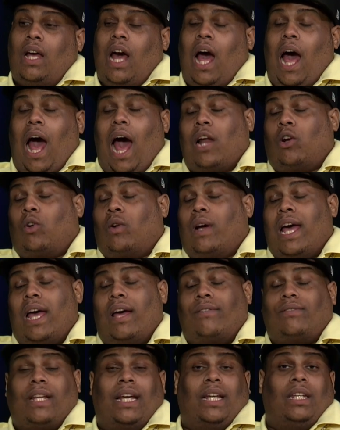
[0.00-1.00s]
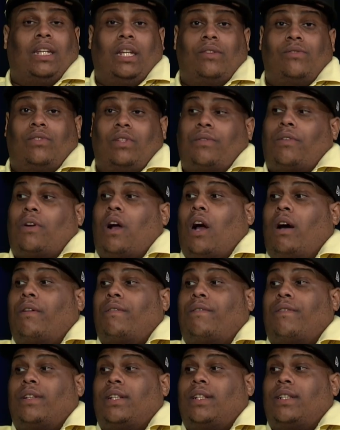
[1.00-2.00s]
I don't have that level of
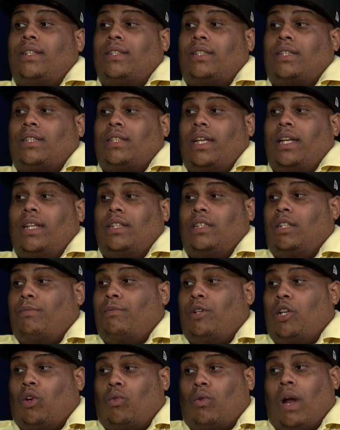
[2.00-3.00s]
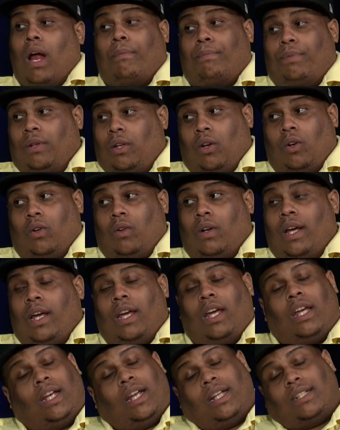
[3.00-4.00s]
confidence in Jimmy Garoppolo,
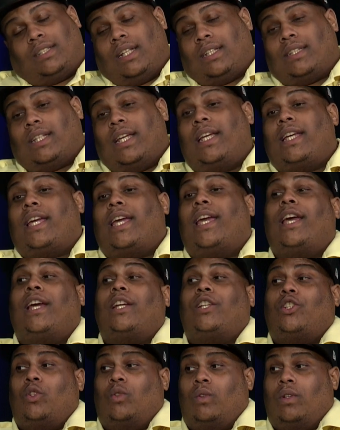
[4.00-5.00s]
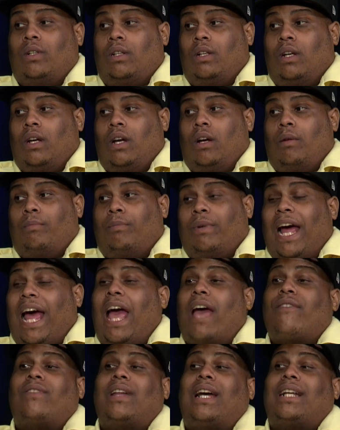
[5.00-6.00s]
and that's not to say he can't do it, but I
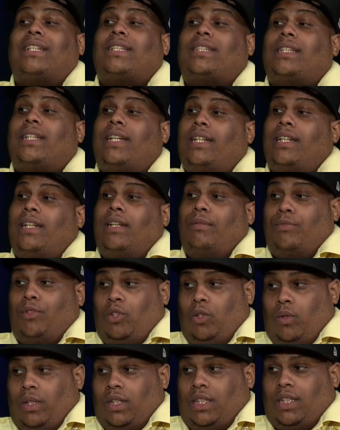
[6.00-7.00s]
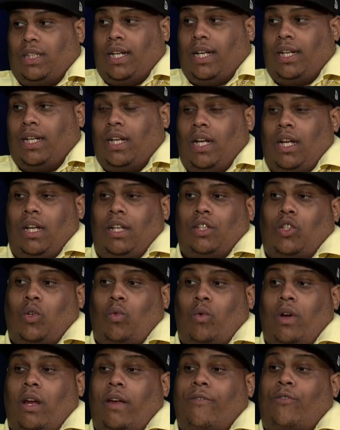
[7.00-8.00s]
have not seen him do it yet. To
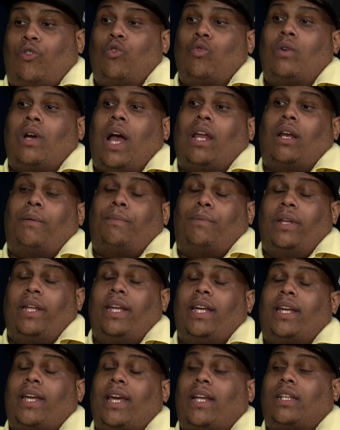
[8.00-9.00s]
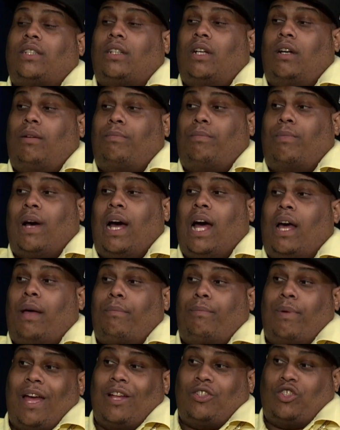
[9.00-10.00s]
where if you got to play catch up behind
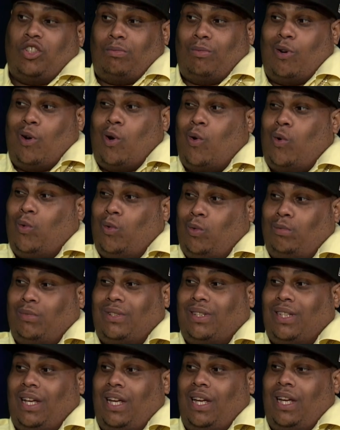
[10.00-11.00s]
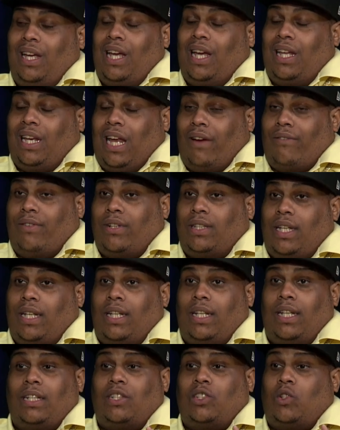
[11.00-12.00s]
Patrick Mahomes and everything
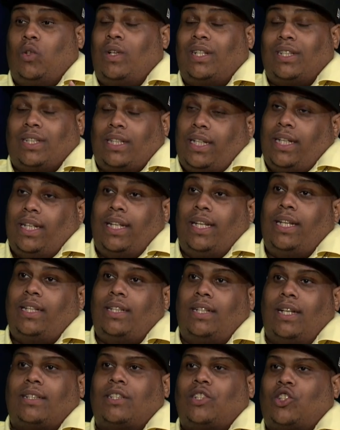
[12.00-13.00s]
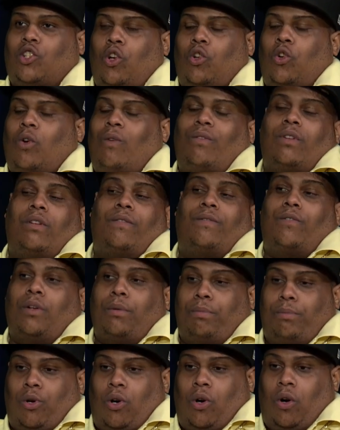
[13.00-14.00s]
he's doing, because again, he doesn't turn over the
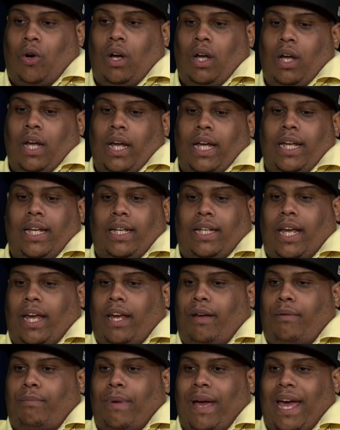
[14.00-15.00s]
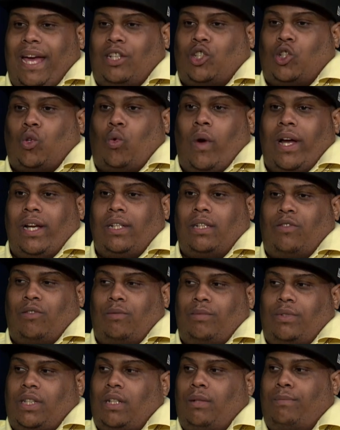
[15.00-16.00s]
football. Right. He came back twice from
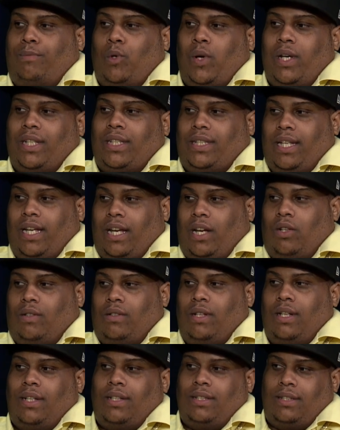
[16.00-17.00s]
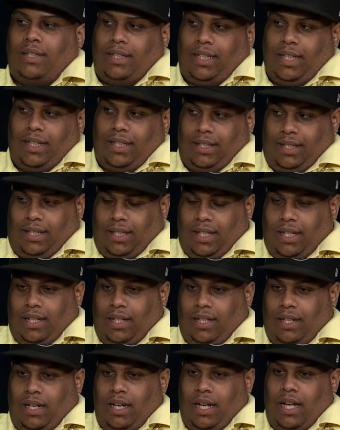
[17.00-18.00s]
10 points down to Tennessee.
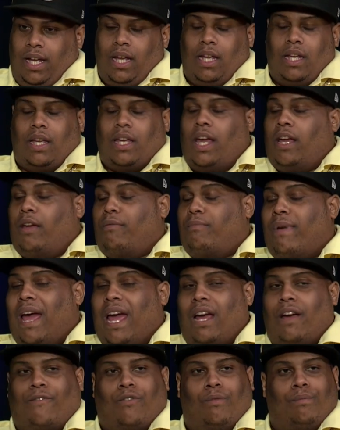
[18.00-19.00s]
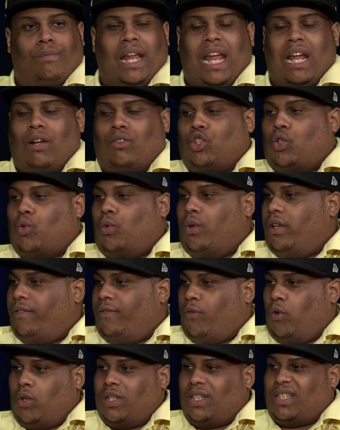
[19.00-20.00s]
He came back from down
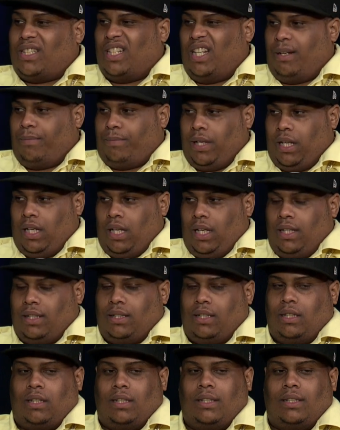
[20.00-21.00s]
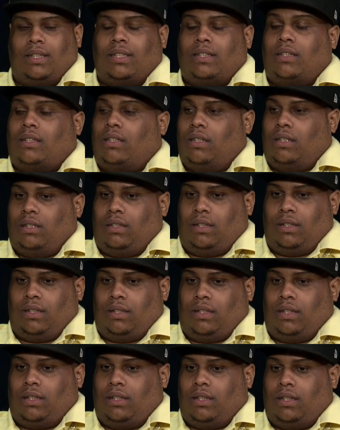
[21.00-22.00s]
24 zip to the to, to,
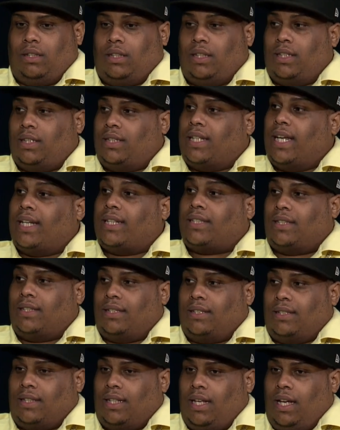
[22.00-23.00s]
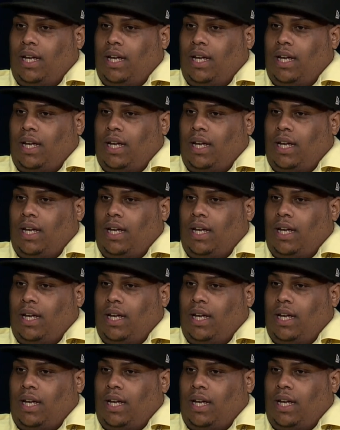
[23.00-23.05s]
to, uh, to the Texans